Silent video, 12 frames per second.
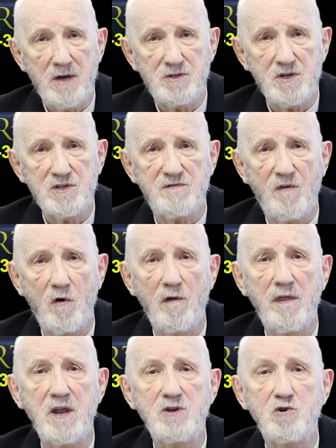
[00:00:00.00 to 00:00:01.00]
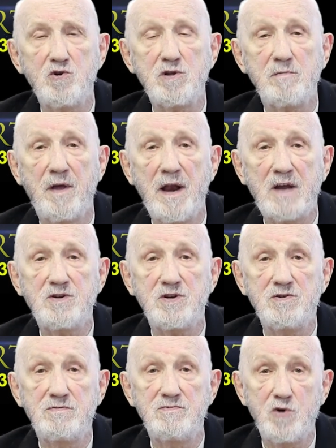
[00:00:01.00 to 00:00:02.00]
Hutchins for the Jerusalem
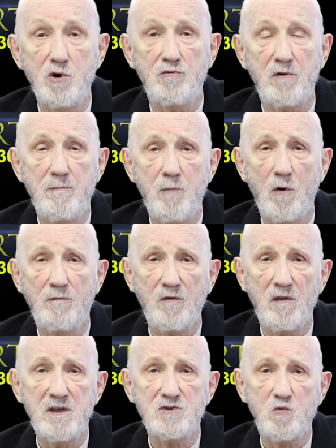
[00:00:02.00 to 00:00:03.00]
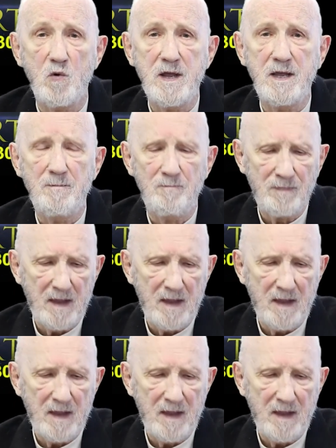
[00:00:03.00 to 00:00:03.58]
Connection Truth Report for this week.